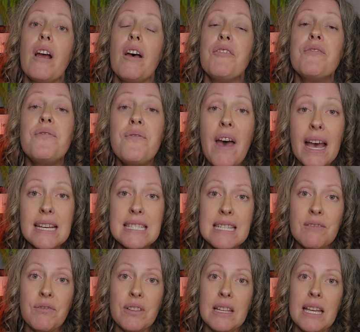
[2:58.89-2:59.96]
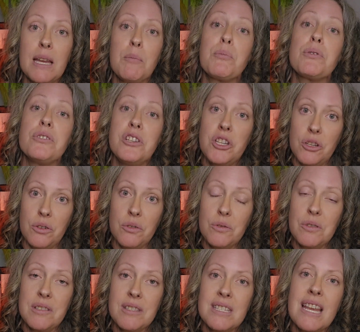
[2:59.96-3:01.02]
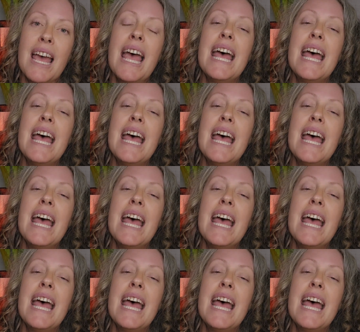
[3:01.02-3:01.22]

effectively produced.